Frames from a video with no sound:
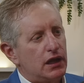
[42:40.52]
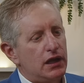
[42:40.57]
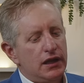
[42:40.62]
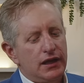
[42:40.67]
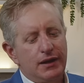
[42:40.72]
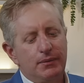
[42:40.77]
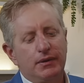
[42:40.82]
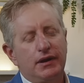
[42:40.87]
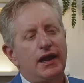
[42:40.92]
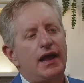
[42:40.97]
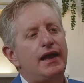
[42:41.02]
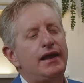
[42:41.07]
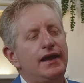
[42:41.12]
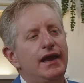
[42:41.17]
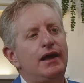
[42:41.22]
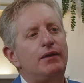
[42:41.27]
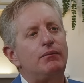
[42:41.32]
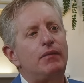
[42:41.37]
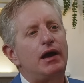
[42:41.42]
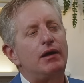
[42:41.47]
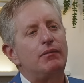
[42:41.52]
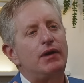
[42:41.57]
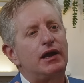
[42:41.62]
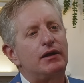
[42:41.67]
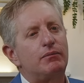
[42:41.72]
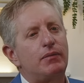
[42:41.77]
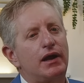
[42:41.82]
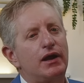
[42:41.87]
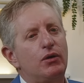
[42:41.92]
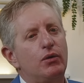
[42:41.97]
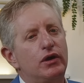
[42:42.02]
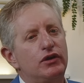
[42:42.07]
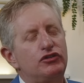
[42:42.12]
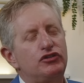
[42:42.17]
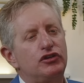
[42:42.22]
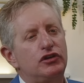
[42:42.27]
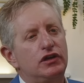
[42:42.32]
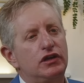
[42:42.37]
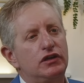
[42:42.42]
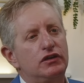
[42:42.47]
Yeah, but again, my
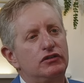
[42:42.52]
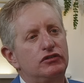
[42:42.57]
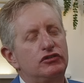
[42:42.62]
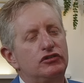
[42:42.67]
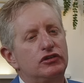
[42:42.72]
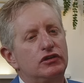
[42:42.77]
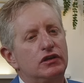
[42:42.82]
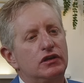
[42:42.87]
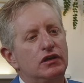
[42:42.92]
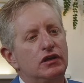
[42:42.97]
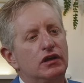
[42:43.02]
question is,